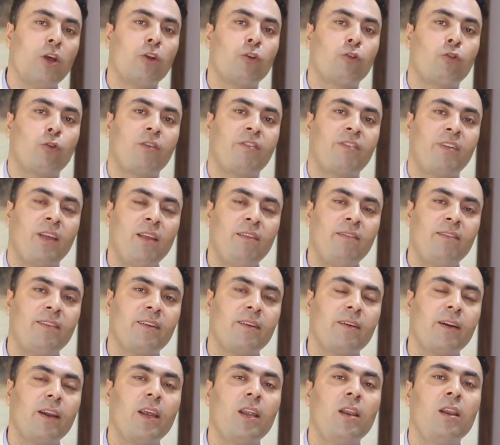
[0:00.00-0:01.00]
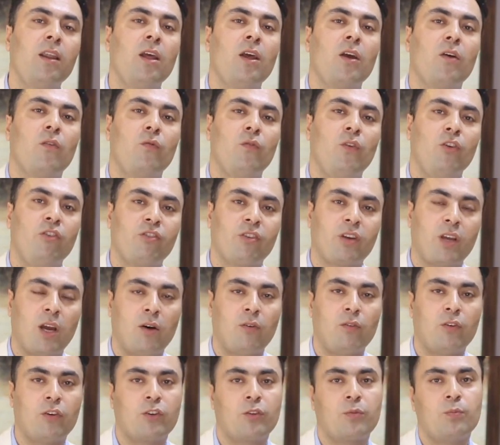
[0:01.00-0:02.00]
So sunscreen which
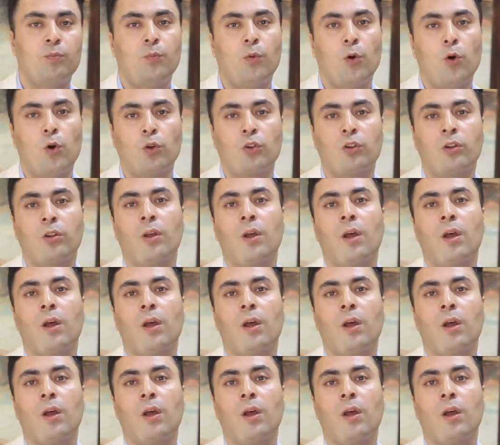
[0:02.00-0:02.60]
covers both